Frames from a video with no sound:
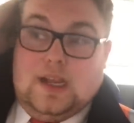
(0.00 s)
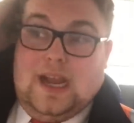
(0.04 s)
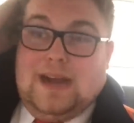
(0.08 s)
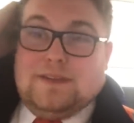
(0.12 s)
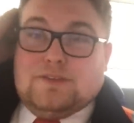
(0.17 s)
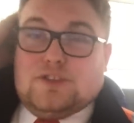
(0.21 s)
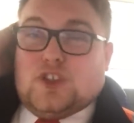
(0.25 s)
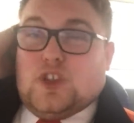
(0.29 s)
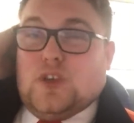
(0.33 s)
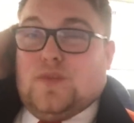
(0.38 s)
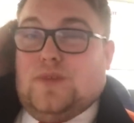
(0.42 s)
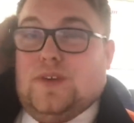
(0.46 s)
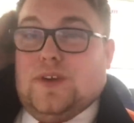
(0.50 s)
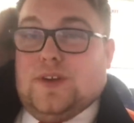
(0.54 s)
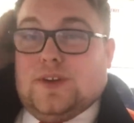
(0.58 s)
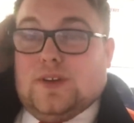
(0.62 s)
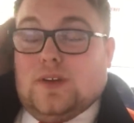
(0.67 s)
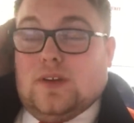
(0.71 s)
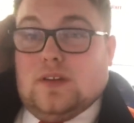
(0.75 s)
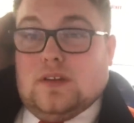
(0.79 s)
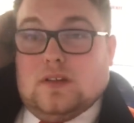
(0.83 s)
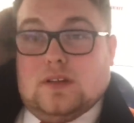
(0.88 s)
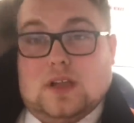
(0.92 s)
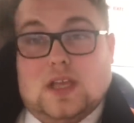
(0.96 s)
I've
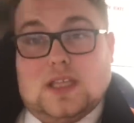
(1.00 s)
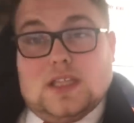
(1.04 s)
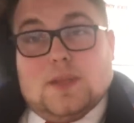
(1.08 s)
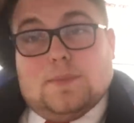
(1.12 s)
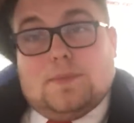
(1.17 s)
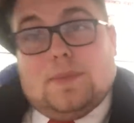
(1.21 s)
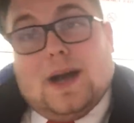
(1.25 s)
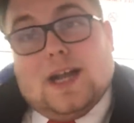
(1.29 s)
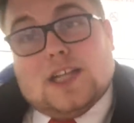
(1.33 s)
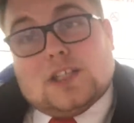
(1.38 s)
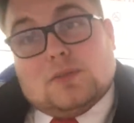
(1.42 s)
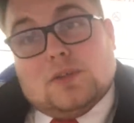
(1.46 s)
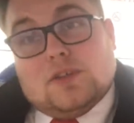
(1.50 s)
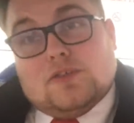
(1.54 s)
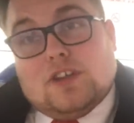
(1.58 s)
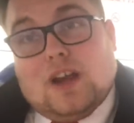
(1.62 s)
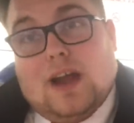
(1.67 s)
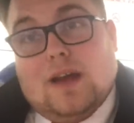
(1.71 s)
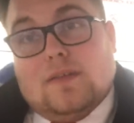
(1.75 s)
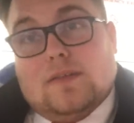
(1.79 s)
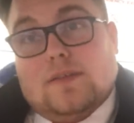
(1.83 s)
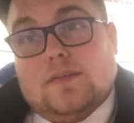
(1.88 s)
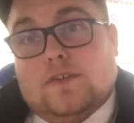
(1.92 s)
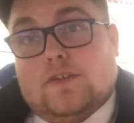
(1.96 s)
suffered in the past with
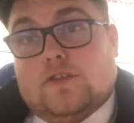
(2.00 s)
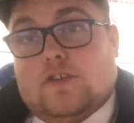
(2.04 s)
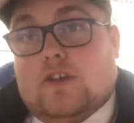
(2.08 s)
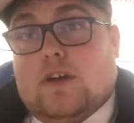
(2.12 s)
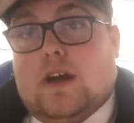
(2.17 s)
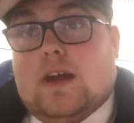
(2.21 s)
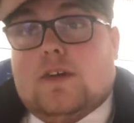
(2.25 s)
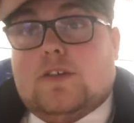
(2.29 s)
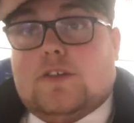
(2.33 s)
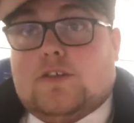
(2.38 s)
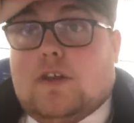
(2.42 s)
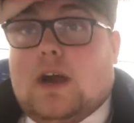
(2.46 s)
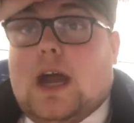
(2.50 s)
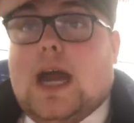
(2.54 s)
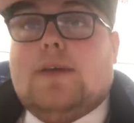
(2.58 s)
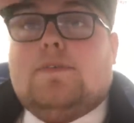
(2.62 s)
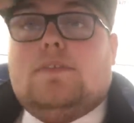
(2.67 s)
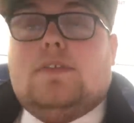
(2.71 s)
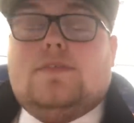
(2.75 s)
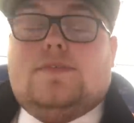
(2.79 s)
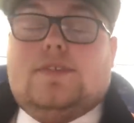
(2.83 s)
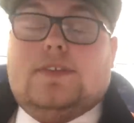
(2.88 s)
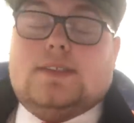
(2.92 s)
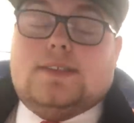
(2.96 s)

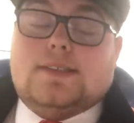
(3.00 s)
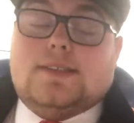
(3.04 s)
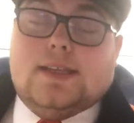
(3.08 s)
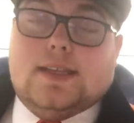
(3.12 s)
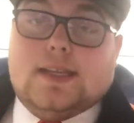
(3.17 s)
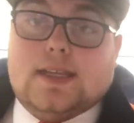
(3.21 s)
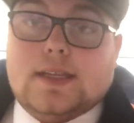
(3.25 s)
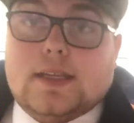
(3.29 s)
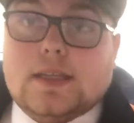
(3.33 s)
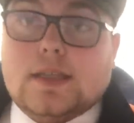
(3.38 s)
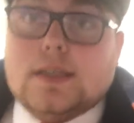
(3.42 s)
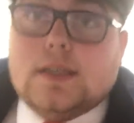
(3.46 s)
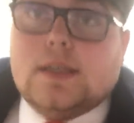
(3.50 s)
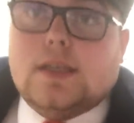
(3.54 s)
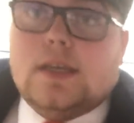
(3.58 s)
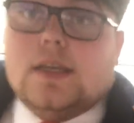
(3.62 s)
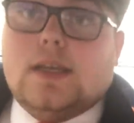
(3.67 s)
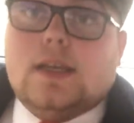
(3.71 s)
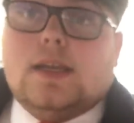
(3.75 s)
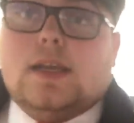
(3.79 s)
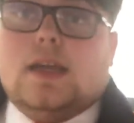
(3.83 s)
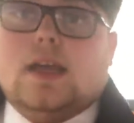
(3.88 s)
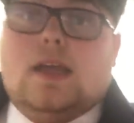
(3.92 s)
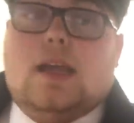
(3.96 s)
driver fatigue.
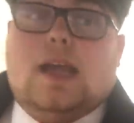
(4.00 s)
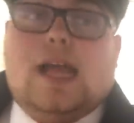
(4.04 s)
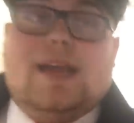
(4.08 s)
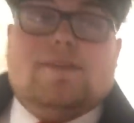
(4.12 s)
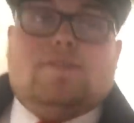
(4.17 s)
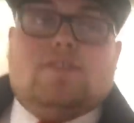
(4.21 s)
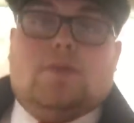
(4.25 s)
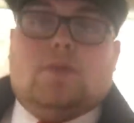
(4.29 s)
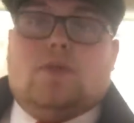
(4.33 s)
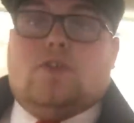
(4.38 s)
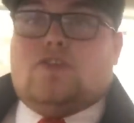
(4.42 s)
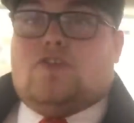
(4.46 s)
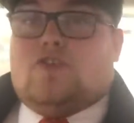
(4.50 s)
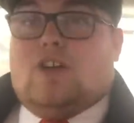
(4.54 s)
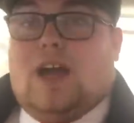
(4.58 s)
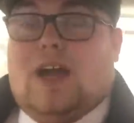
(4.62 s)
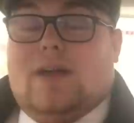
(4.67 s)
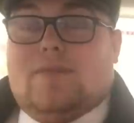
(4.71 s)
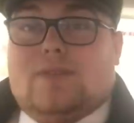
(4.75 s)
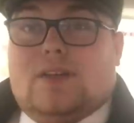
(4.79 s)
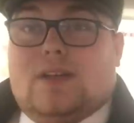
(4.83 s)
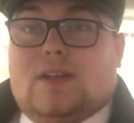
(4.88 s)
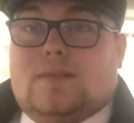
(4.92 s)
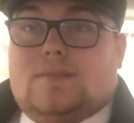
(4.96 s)
Every bus
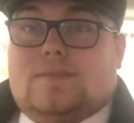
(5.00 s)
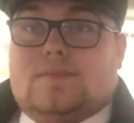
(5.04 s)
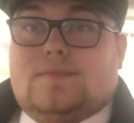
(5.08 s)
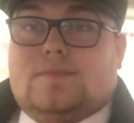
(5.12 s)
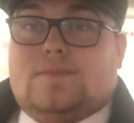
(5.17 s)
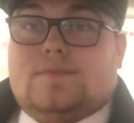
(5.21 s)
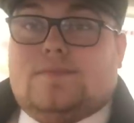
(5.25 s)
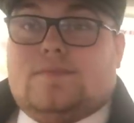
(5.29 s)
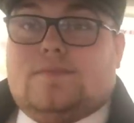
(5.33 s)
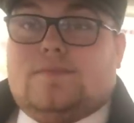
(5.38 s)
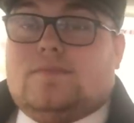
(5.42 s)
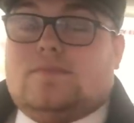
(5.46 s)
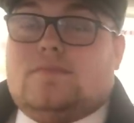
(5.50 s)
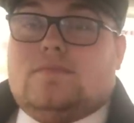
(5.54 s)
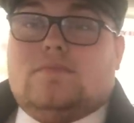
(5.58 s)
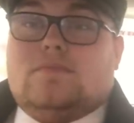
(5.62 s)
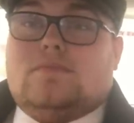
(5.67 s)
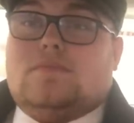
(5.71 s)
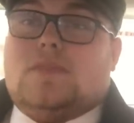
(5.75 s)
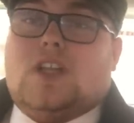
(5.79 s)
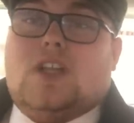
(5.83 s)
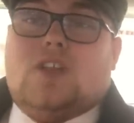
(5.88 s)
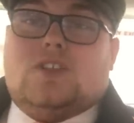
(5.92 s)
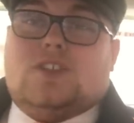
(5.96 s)
driver
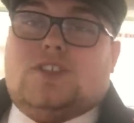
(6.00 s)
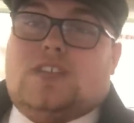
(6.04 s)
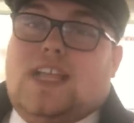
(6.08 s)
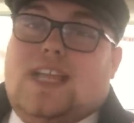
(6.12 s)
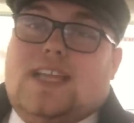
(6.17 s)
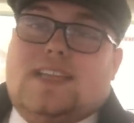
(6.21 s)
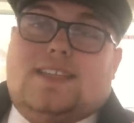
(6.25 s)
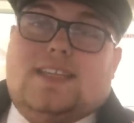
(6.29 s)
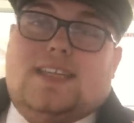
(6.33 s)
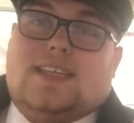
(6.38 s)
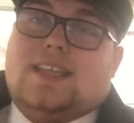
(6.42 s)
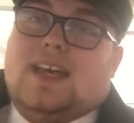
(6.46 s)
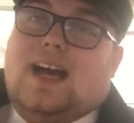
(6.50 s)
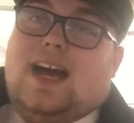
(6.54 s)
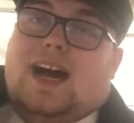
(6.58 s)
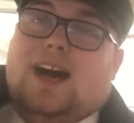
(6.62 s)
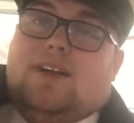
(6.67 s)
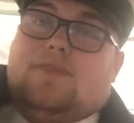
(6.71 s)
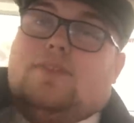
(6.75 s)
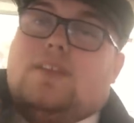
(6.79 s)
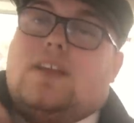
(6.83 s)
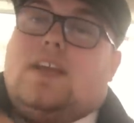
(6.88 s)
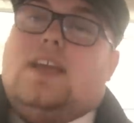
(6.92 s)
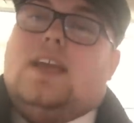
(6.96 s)
will say to you they
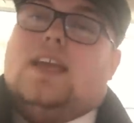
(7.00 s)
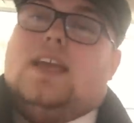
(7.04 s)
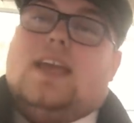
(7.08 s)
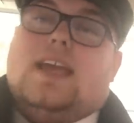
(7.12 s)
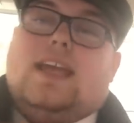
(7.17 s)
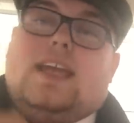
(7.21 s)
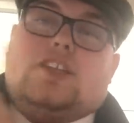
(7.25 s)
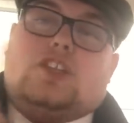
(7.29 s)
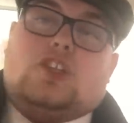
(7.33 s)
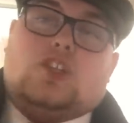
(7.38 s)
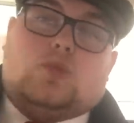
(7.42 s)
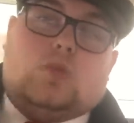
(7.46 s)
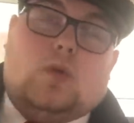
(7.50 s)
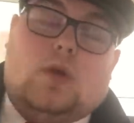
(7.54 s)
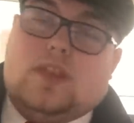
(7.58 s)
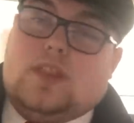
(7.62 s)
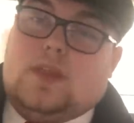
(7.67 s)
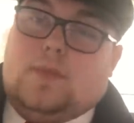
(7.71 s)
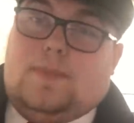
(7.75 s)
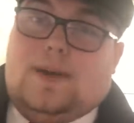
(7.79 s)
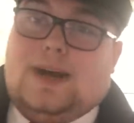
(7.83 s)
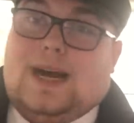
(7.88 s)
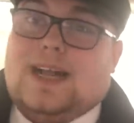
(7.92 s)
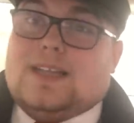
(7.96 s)
have. It's just one of
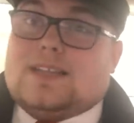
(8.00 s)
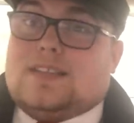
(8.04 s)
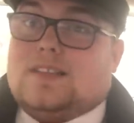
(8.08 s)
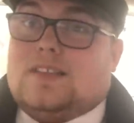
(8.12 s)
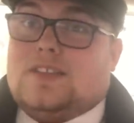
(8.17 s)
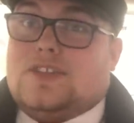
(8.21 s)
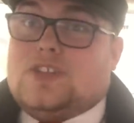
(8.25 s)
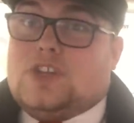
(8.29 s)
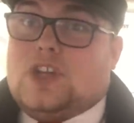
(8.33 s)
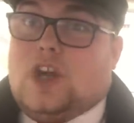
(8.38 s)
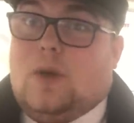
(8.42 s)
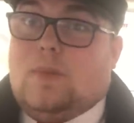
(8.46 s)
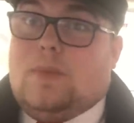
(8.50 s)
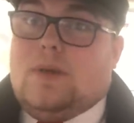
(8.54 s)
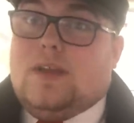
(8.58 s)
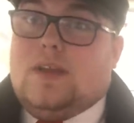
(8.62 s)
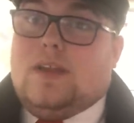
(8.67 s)
the parts of the job.